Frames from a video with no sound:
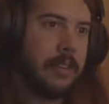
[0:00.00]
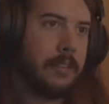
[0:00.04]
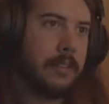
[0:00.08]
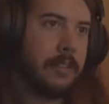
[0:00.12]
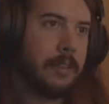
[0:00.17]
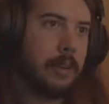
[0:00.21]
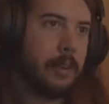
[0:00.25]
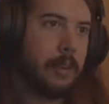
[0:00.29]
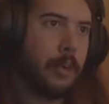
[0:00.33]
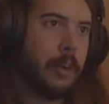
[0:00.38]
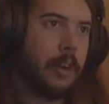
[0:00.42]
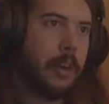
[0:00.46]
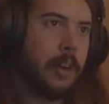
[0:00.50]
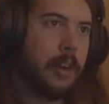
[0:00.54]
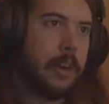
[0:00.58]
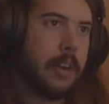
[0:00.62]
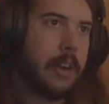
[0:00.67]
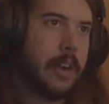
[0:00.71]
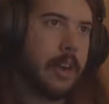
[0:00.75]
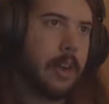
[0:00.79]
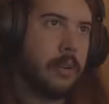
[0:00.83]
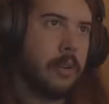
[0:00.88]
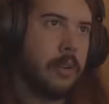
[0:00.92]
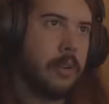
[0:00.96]
So we're
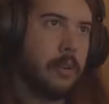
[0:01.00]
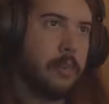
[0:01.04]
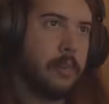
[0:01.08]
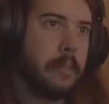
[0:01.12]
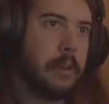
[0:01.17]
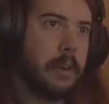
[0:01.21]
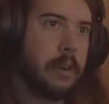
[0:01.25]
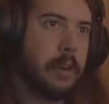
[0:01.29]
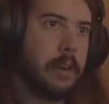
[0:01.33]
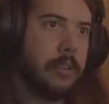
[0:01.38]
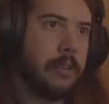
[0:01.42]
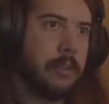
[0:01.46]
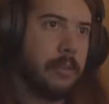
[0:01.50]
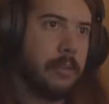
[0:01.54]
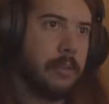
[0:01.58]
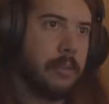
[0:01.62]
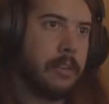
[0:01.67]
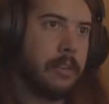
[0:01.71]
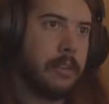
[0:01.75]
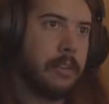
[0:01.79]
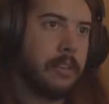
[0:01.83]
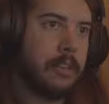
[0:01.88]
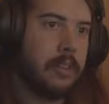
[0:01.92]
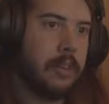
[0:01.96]
knocking out 2 birds with
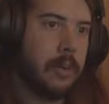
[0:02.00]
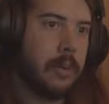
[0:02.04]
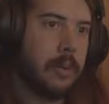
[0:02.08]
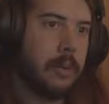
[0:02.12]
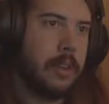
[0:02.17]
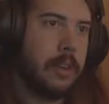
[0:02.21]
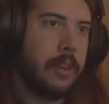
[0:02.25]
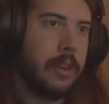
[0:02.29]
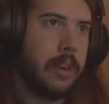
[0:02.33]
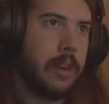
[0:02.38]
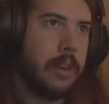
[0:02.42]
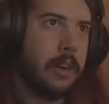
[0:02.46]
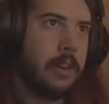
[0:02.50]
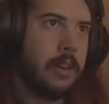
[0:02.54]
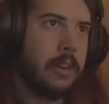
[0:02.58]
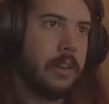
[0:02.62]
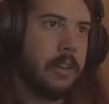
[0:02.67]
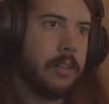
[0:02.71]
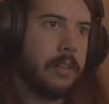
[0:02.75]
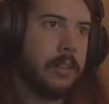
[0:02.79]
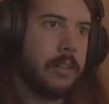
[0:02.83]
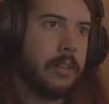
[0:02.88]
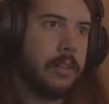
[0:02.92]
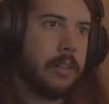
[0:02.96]
1 stone here.
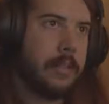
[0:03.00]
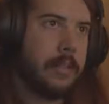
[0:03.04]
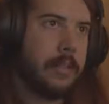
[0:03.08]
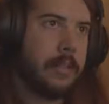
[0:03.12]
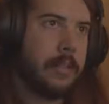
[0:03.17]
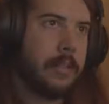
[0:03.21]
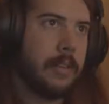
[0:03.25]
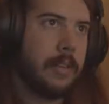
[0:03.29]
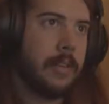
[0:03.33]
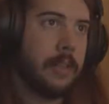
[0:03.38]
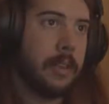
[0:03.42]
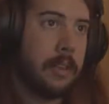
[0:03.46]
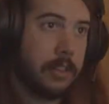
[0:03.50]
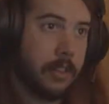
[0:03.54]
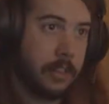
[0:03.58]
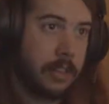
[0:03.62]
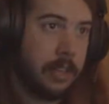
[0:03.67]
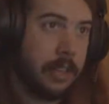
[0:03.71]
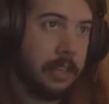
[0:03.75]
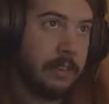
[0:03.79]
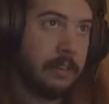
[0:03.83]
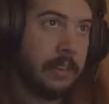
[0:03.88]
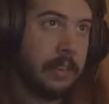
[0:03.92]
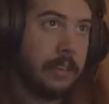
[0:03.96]
There's a
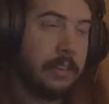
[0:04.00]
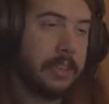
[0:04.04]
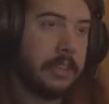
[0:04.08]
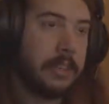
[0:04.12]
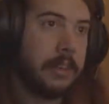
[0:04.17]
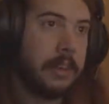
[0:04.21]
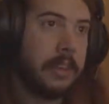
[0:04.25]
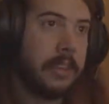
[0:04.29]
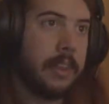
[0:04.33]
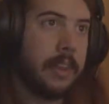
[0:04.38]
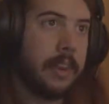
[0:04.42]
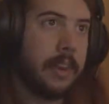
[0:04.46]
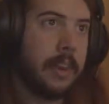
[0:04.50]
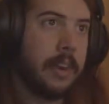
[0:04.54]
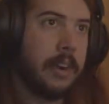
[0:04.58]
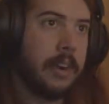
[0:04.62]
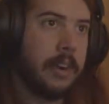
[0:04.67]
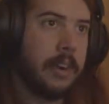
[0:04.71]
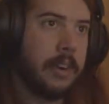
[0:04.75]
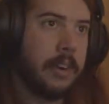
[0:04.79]
clean racing right there.